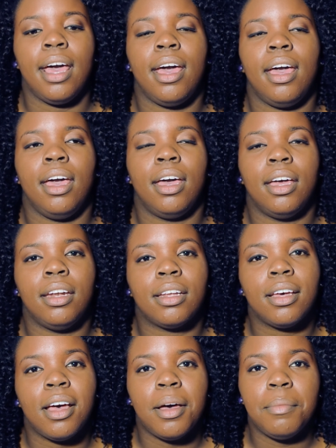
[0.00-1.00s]
and
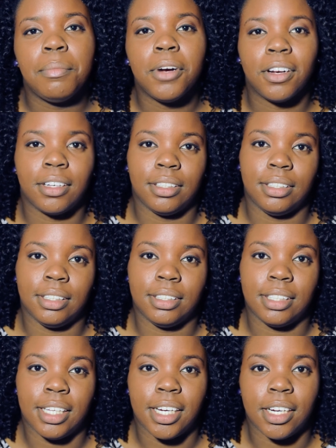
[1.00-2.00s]
Marcus is
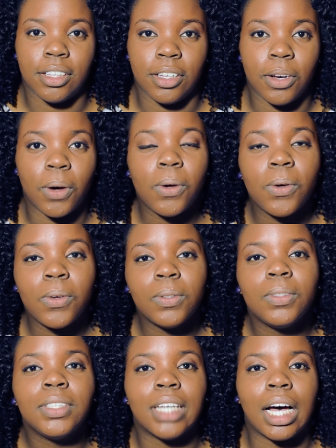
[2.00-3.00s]
there the
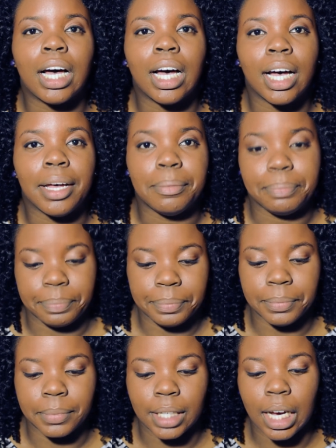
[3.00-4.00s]
whole time.
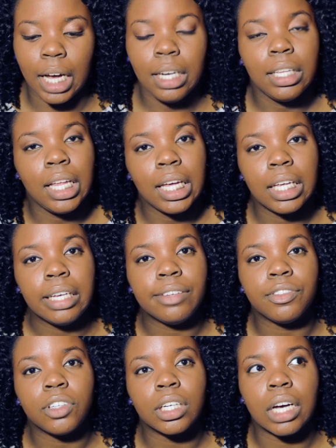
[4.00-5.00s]
Kind of like he
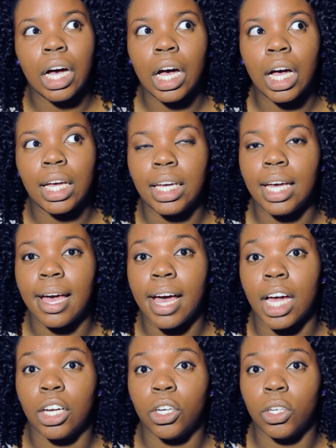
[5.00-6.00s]
forgot he
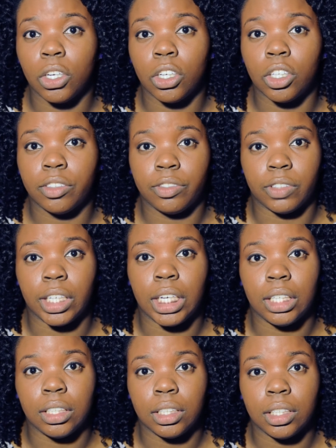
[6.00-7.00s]
had a
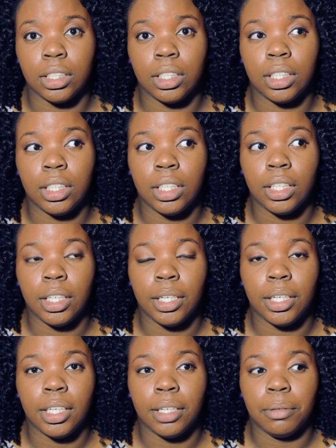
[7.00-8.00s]
girlfriend.
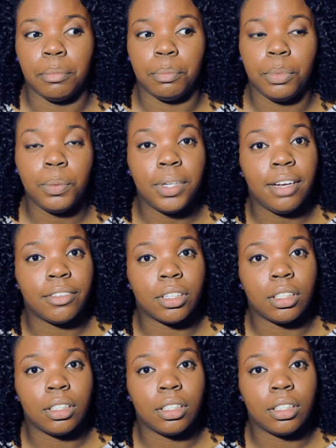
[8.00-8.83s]
But whatever.